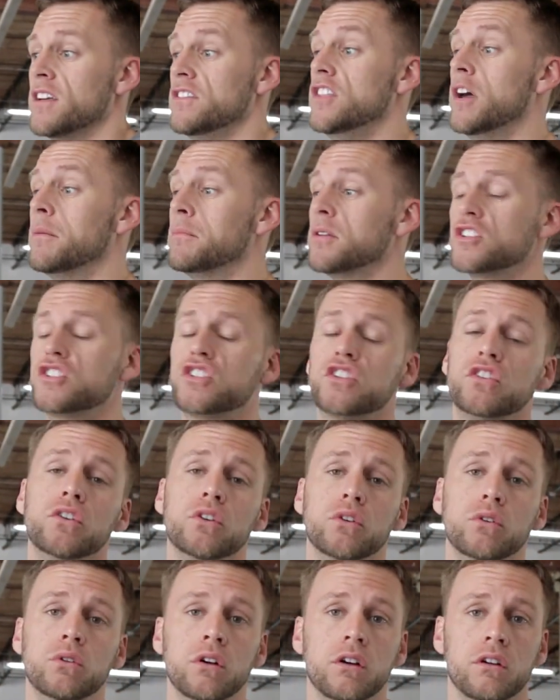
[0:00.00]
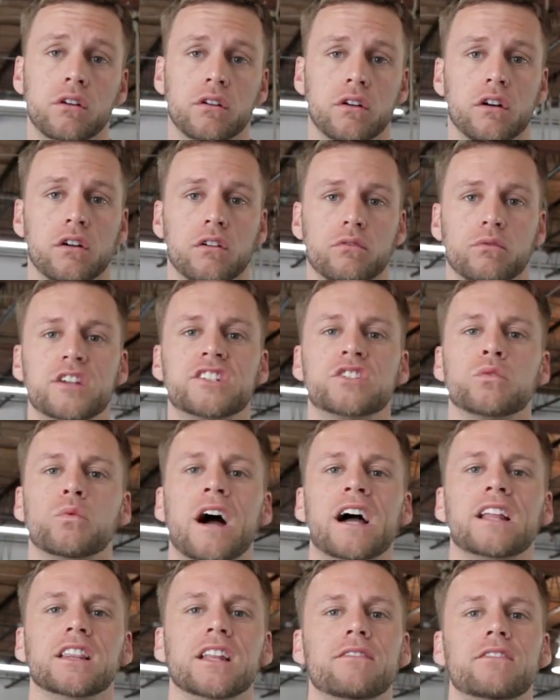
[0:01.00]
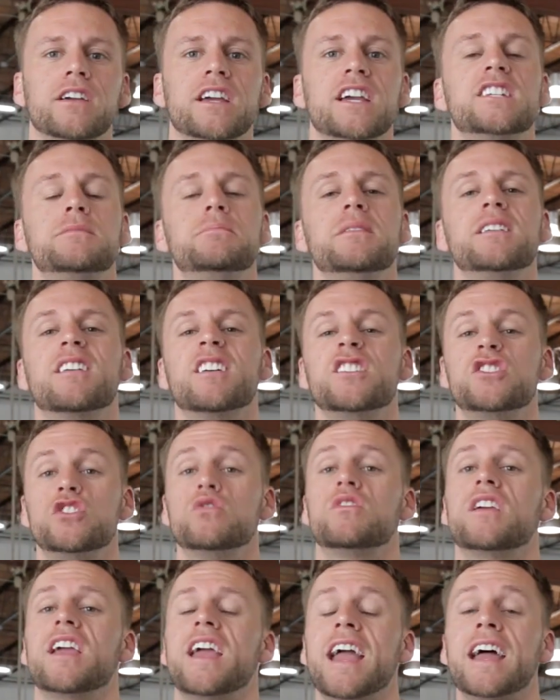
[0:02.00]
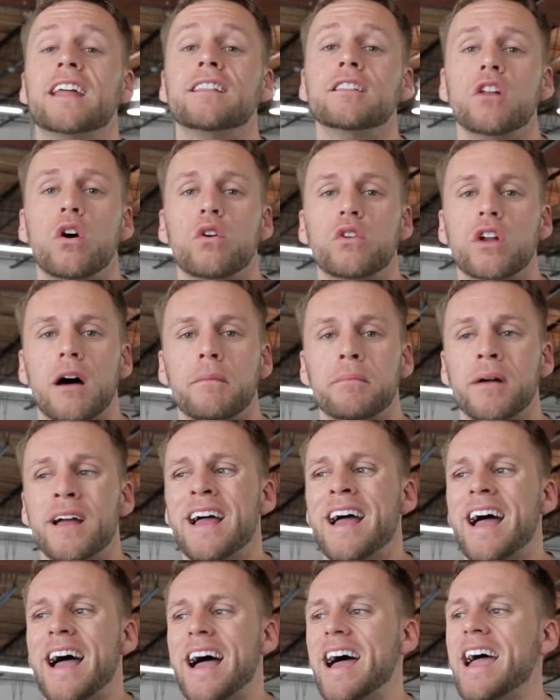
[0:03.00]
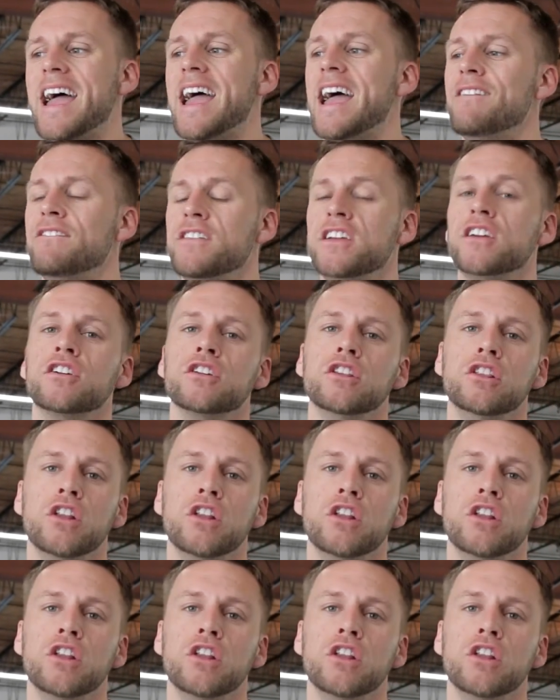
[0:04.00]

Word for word: Number two uh, reason why I love it is because you can load up a heavier